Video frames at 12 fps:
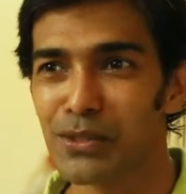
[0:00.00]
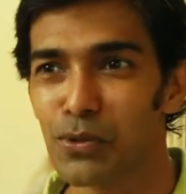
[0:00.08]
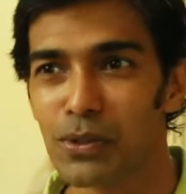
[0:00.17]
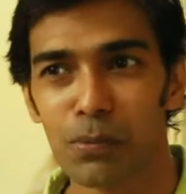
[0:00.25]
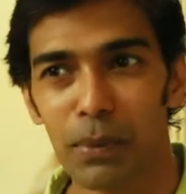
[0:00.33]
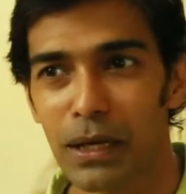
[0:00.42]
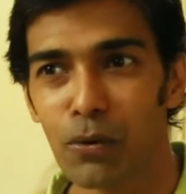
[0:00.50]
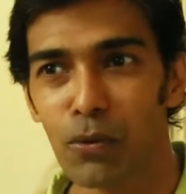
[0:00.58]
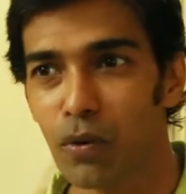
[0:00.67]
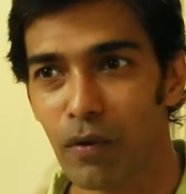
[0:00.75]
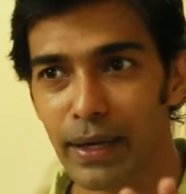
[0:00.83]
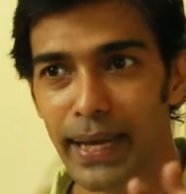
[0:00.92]
so it's pretty
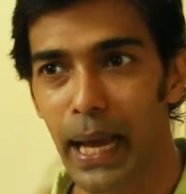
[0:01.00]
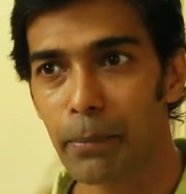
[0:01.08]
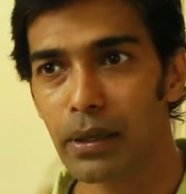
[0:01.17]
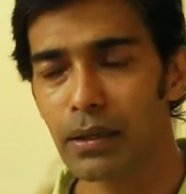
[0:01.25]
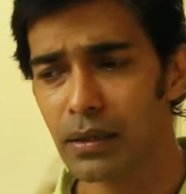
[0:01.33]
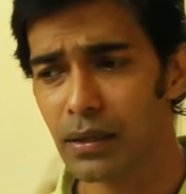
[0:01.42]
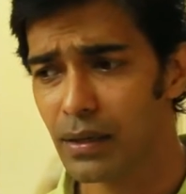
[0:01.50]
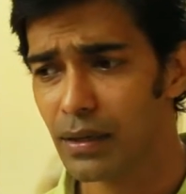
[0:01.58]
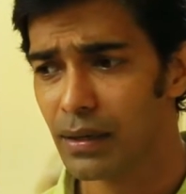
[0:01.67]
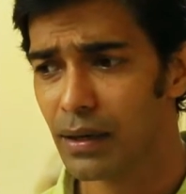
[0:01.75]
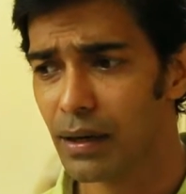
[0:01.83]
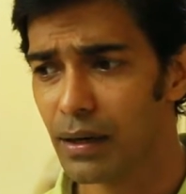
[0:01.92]
cool. One camera.
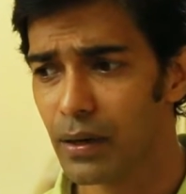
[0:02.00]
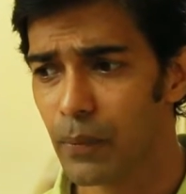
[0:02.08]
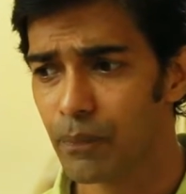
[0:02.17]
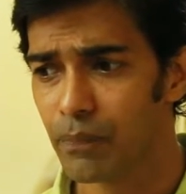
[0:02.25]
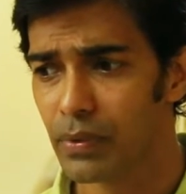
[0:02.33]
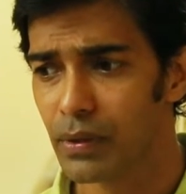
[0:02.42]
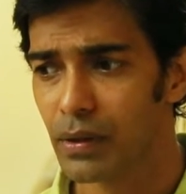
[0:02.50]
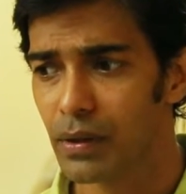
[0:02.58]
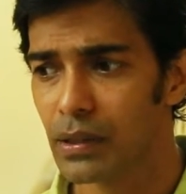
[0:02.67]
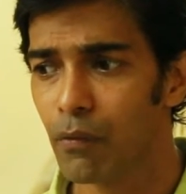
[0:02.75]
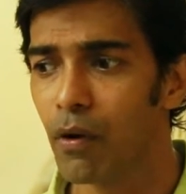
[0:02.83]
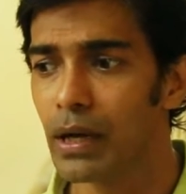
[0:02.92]
The
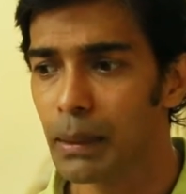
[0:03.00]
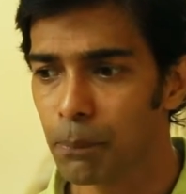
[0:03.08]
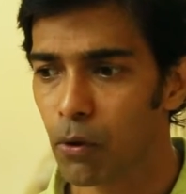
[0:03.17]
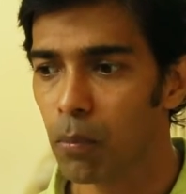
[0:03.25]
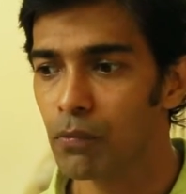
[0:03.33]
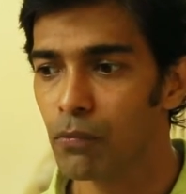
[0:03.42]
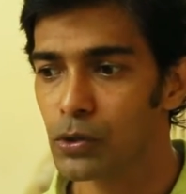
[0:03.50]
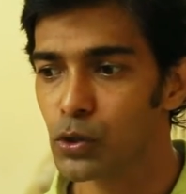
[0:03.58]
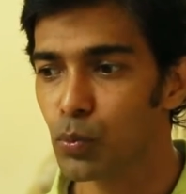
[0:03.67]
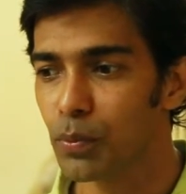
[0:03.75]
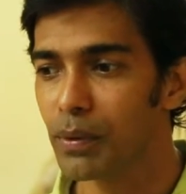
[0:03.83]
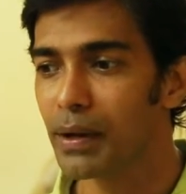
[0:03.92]
only problem was
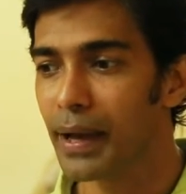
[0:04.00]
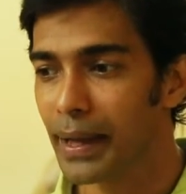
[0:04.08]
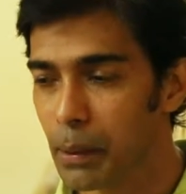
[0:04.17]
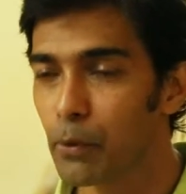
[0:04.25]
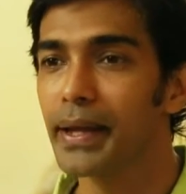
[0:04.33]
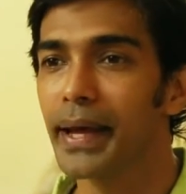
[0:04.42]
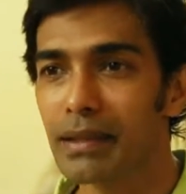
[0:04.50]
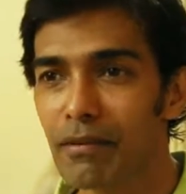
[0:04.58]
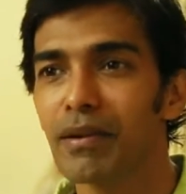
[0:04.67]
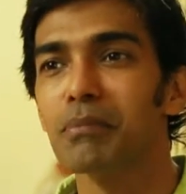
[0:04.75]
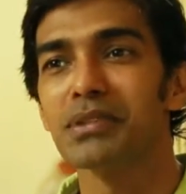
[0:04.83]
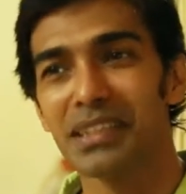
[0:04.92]
to get them to take the
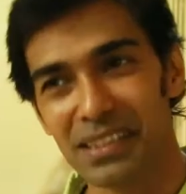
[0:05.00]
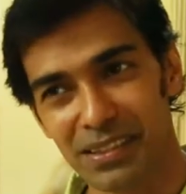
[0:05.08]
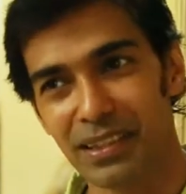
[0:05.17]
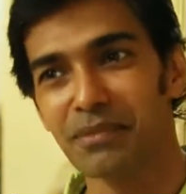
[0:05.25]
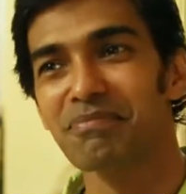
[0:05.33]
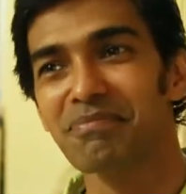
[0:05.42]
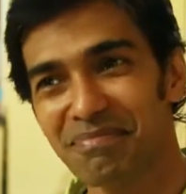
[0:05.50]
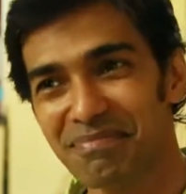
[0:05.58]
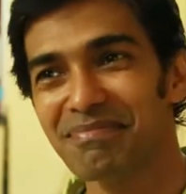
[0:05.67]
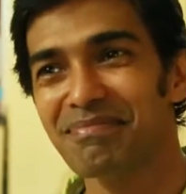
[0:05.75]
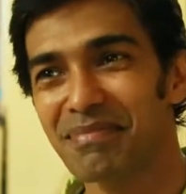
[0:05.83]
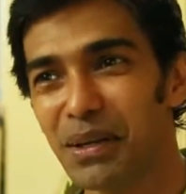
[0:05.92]
film seriously.
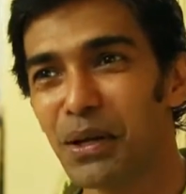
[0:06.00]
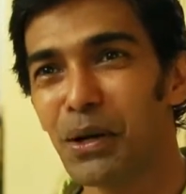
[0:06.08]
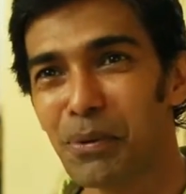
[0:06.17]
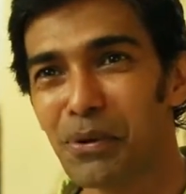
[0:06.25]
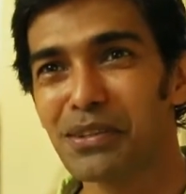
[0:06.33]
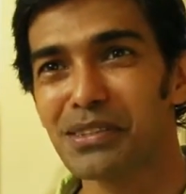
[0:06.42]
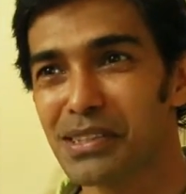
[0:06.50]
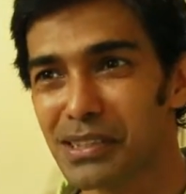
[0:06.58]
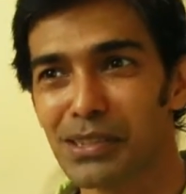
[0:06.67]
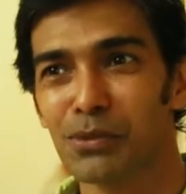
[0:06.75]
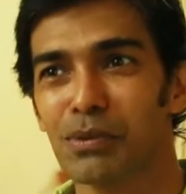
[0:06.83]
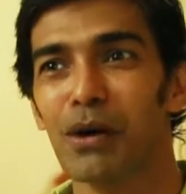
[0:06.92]

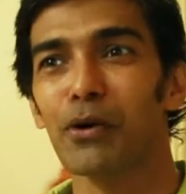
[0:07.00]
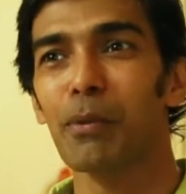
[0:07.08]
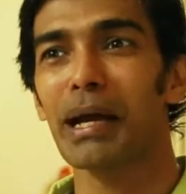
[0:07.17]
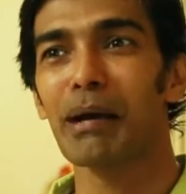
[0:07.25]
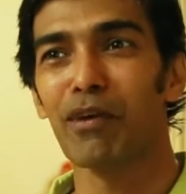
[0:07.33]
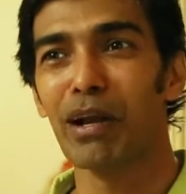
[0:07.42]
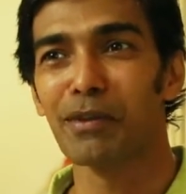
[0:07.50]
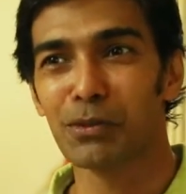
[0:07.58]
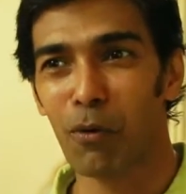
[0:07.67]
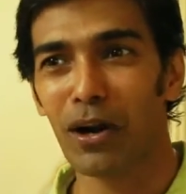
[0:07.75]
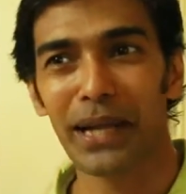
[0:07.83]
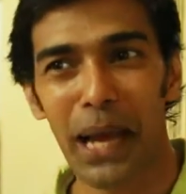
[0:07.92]
Because how do you make a film with a
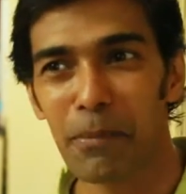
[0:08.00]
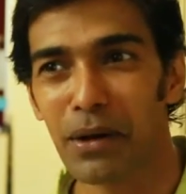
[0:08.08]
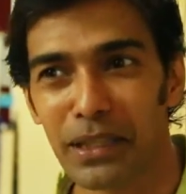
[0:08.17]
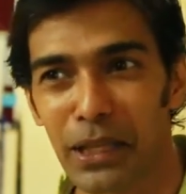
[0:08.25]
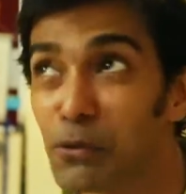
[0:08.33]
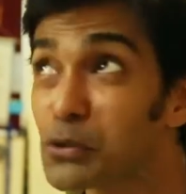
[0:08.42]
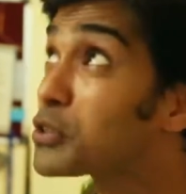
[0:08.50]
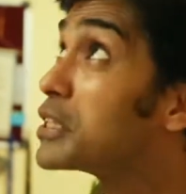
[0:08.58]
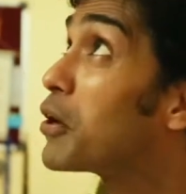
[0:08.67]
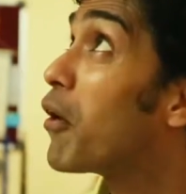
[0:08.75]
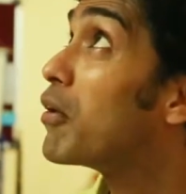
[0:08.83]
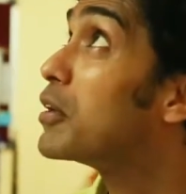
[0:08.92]
small camera? They're used to
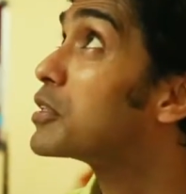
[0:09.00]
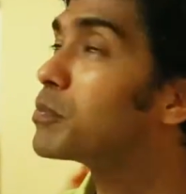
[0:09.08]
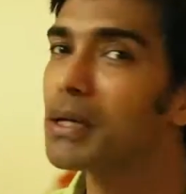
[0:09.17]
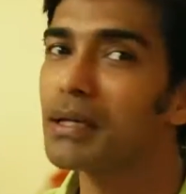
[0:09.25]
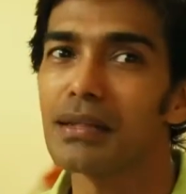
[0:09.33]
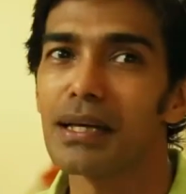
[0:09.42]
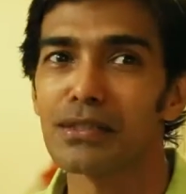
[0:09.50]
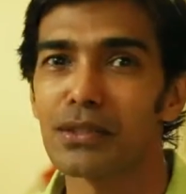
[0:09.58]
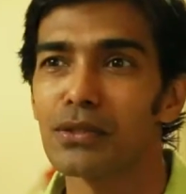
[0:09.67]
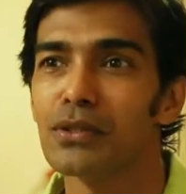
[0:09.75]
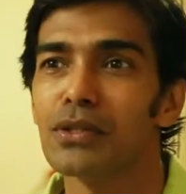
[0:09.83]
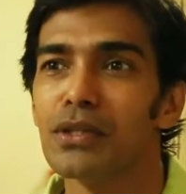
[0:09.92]
seeing all these big things,
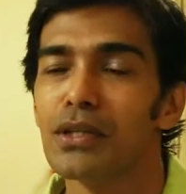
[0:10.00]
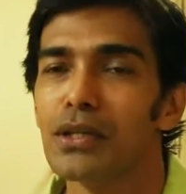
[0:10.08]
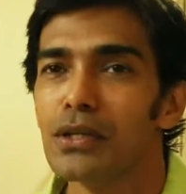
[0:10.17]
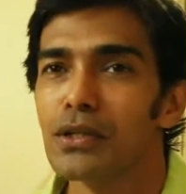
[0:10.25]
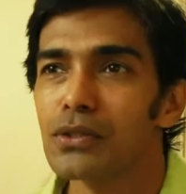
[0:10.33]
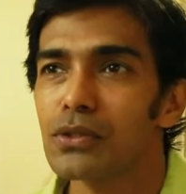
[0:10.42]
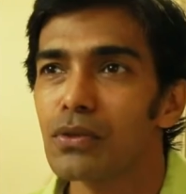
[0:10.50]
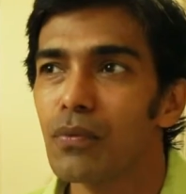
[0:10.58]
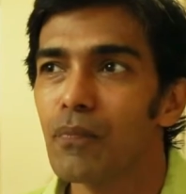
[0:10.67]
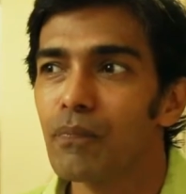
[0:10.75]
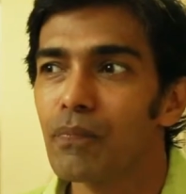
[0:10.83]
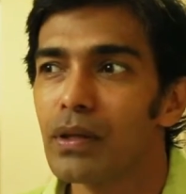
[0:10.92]
So
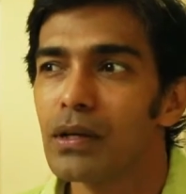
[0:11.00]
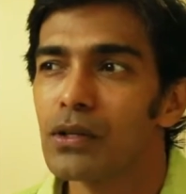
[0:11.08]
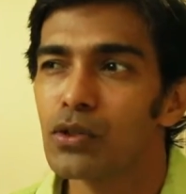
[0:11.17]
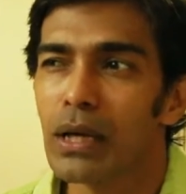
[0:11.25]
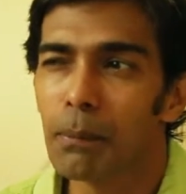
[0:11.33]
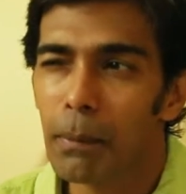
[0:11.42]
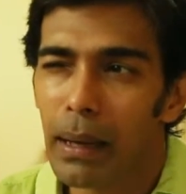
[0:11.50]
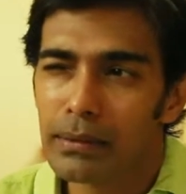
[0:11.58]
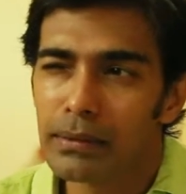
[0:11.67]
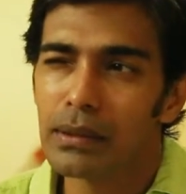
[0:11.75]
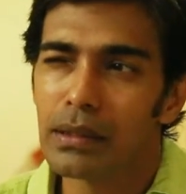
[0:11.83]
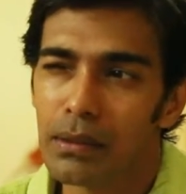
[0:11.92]

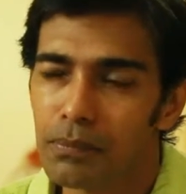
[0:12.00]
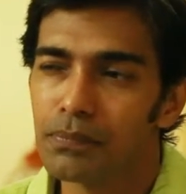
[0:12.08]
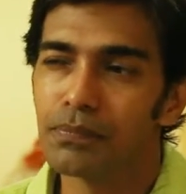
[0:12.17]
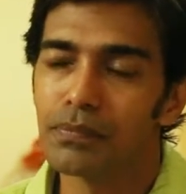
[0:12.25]
the